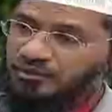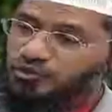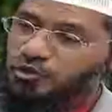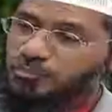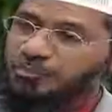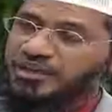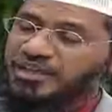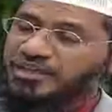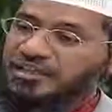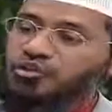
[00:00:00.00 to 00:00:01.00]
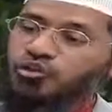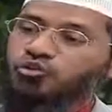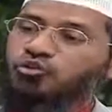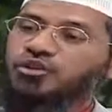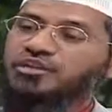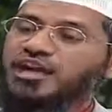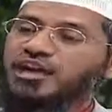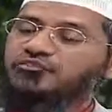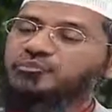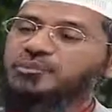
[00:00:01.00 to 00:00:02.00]
Your praying in your courtyard
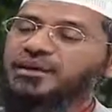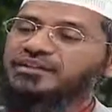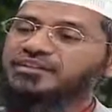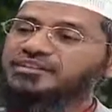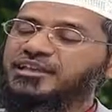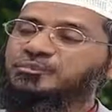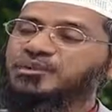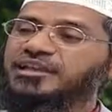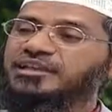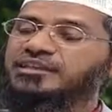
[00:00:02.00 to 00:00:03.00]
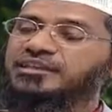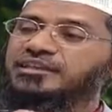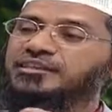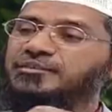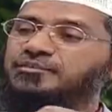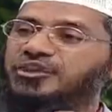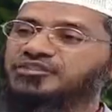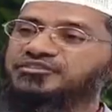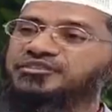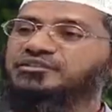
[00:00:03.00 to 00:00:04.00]
would be better than praying in the
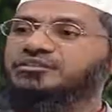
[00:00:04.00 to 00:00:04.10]
mosque